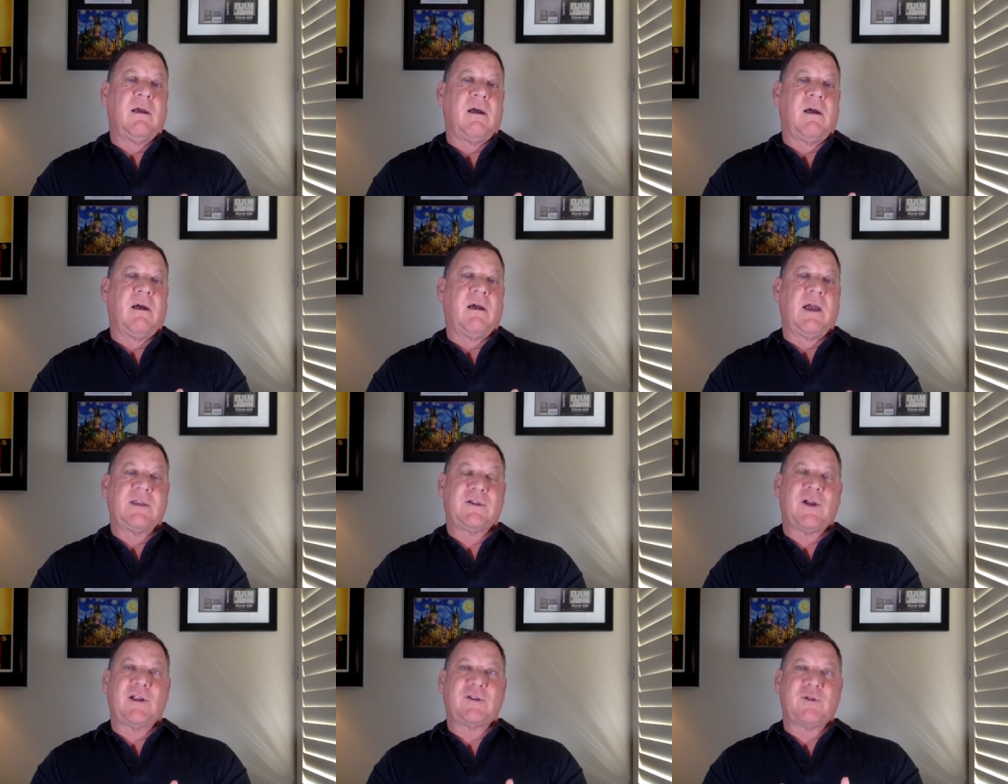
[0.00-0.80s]
Uh, I
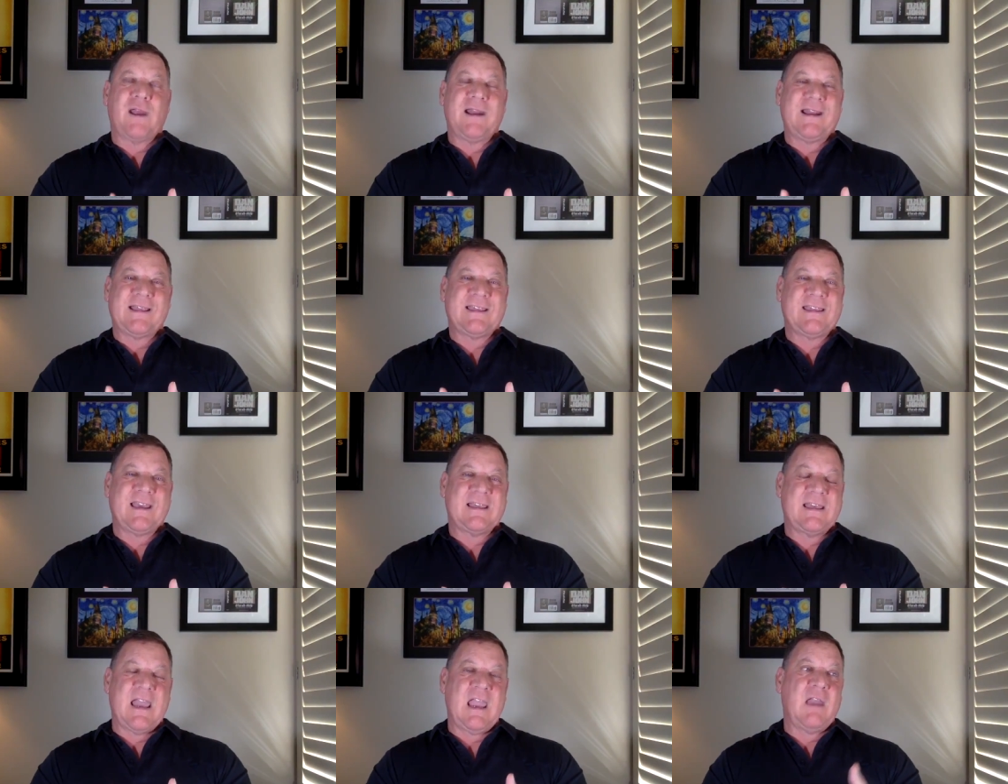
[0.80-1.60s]
started training at
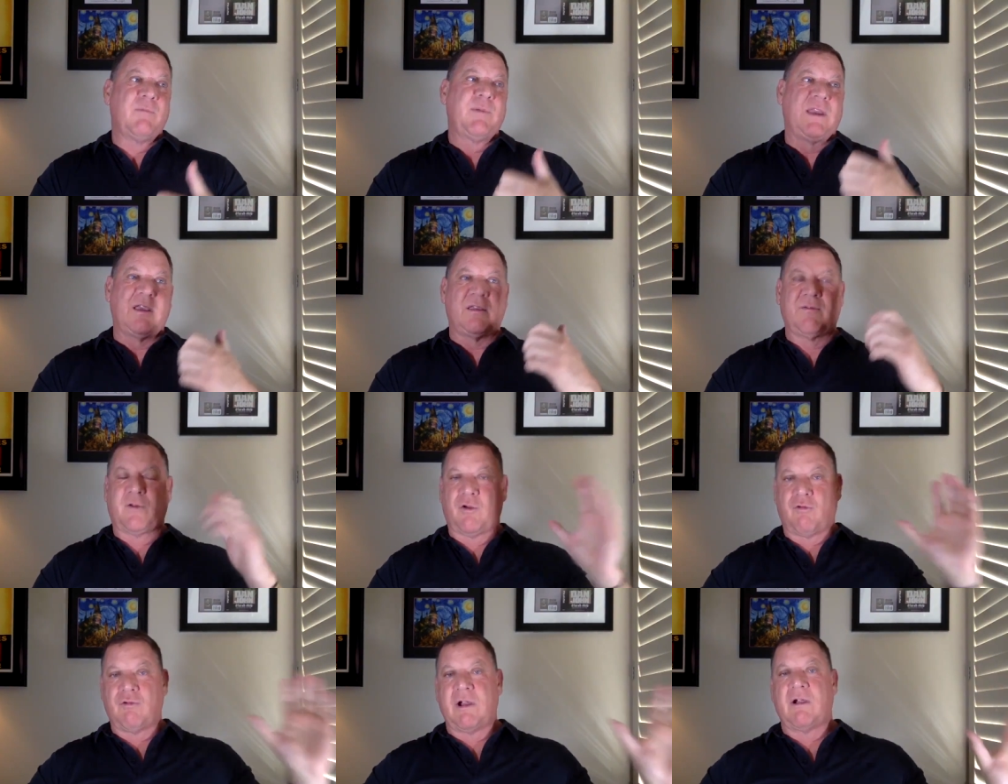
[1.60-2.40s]
6 a.m. because of
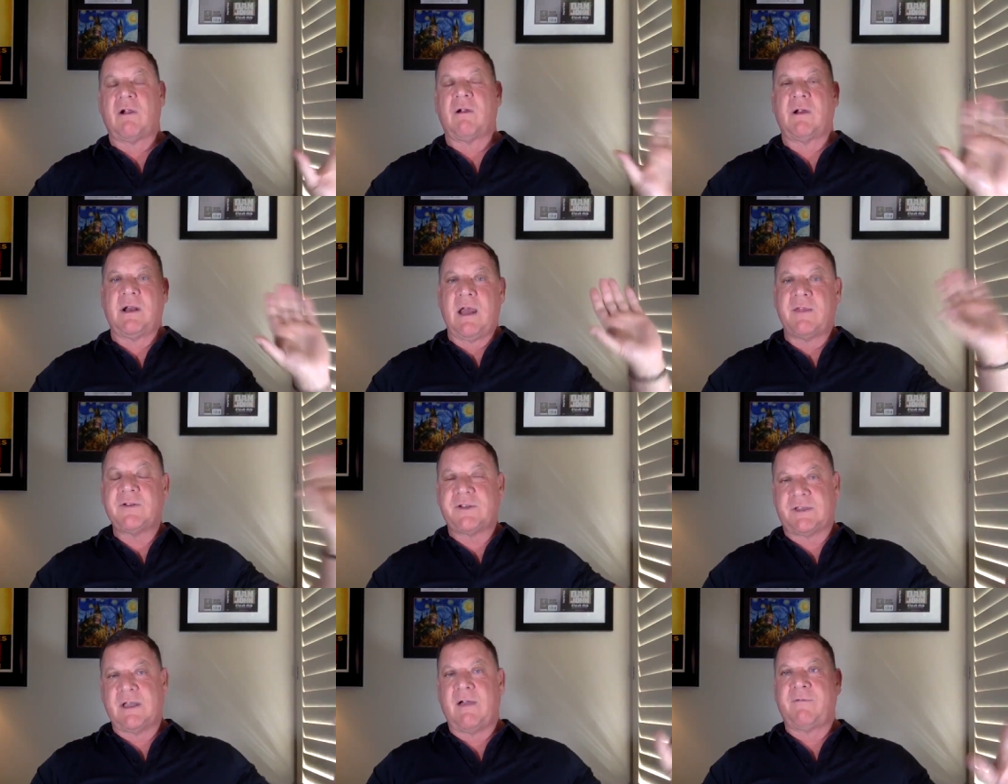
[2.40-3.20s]
career and other
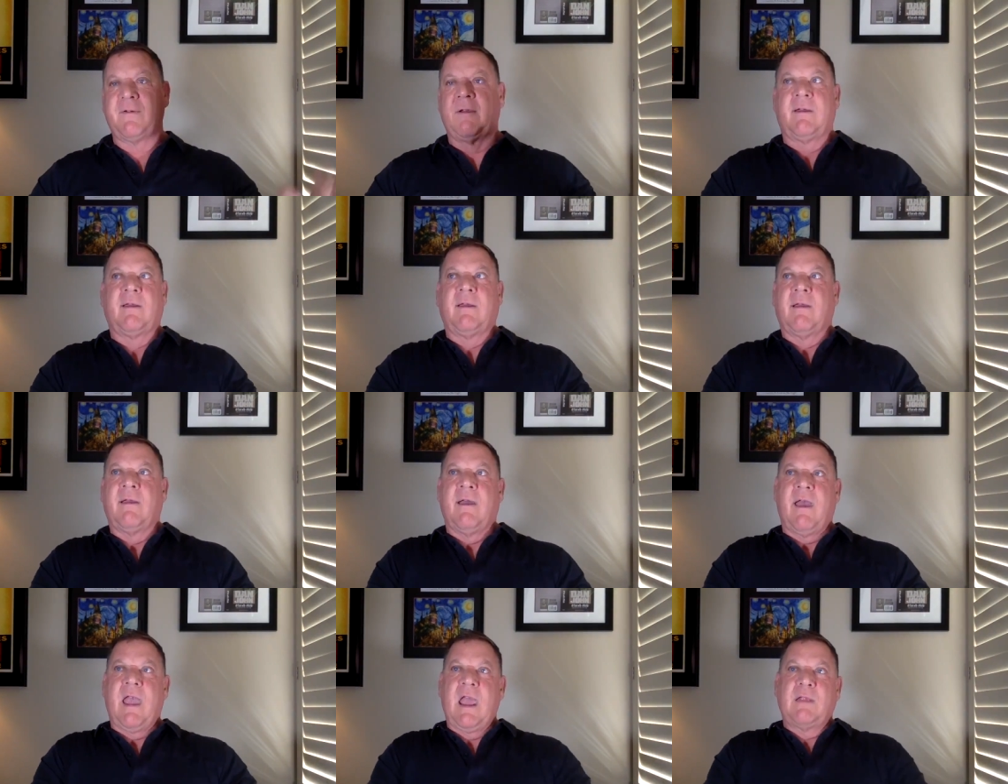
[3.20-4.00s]
stuff.
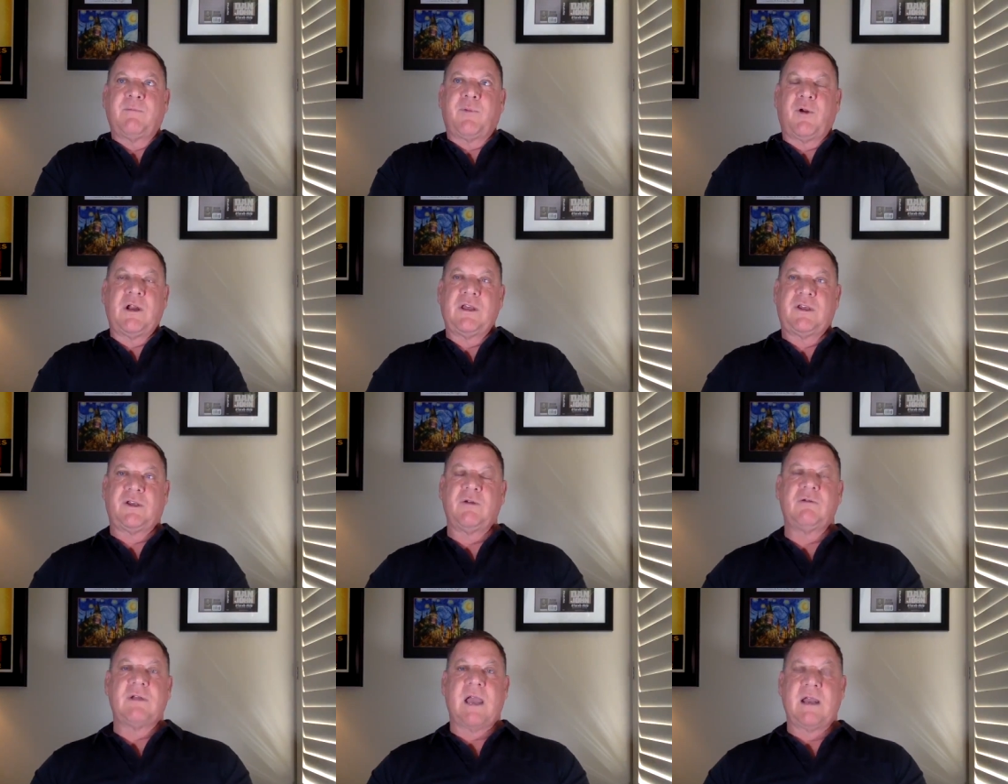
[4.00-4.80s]
And pretty
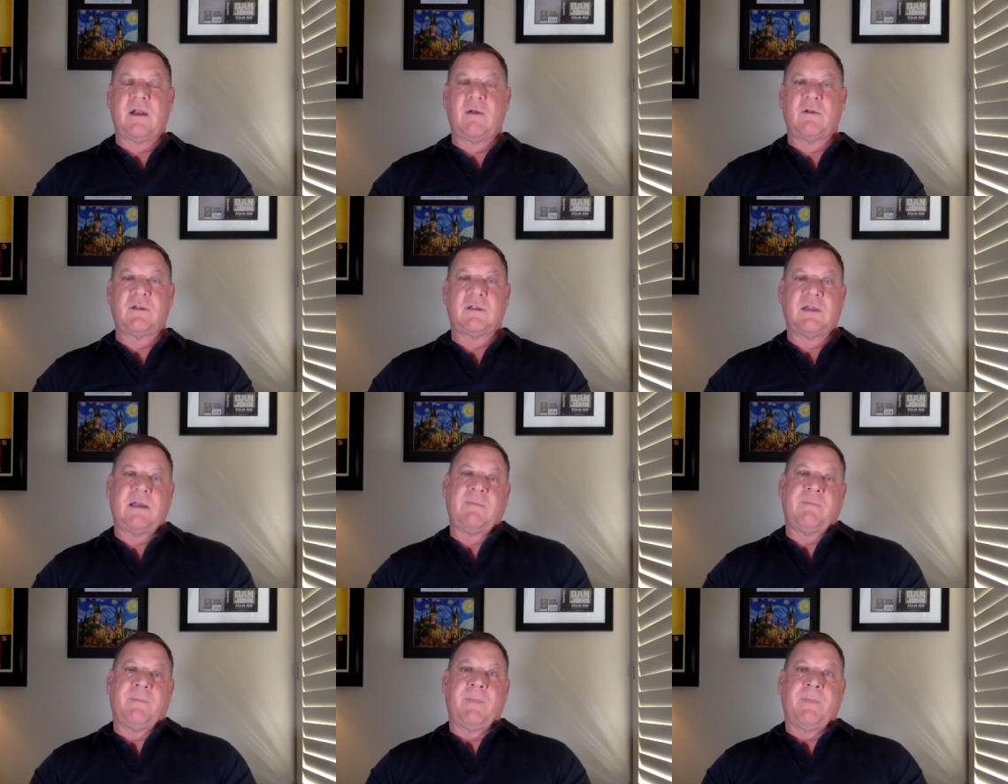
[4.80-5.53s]
soon I noticed that